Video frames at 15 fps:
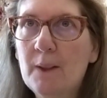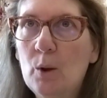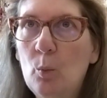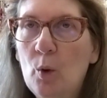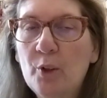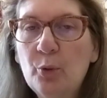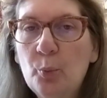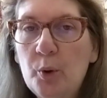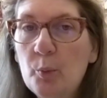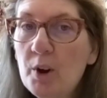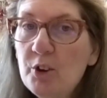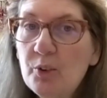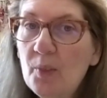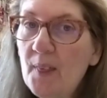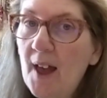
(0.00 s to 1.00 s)
once we
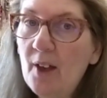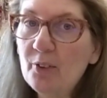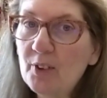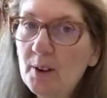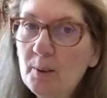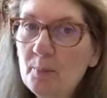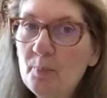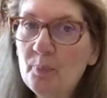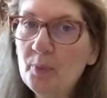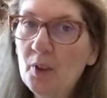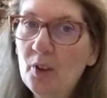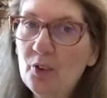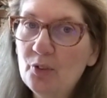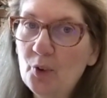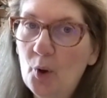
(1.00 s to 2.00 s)
reach 1,000,
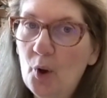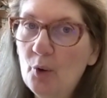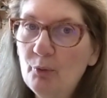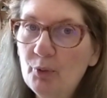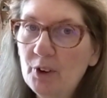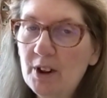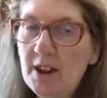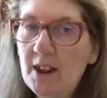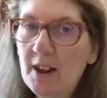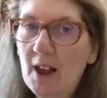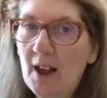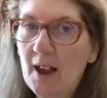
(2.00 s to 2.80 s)
so hopefully